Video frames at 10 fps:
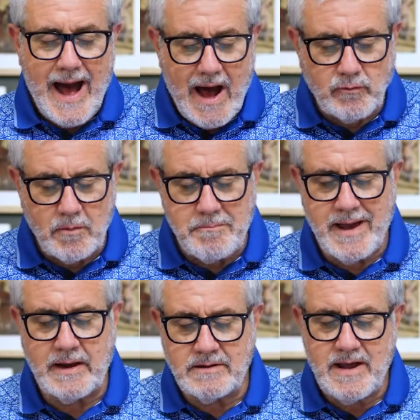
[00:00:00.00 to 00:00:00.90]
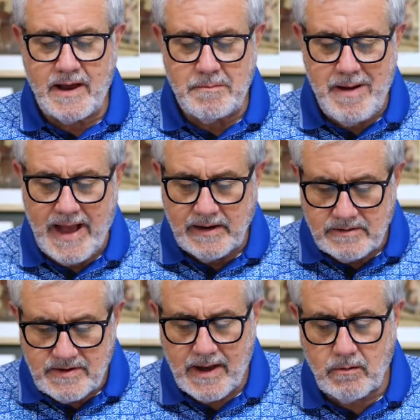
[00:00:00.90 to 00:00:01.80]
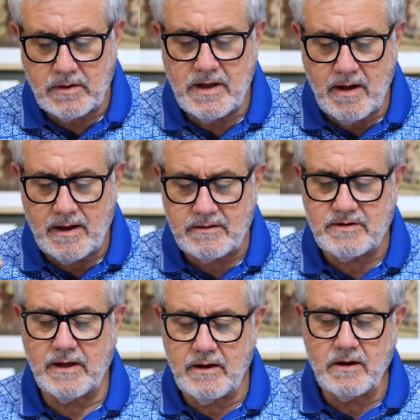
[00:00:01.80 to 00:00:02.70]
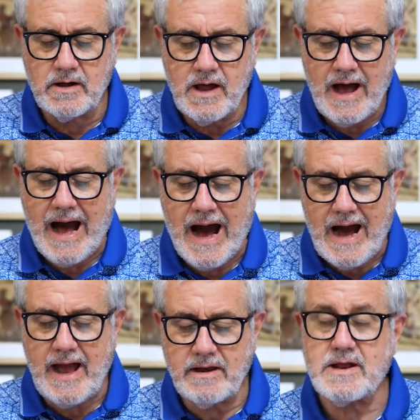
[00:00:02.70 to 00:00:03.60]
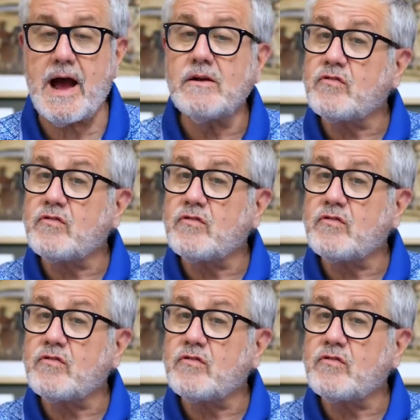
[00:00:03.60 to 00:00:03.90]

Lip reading: I will maintain my integrity until I die.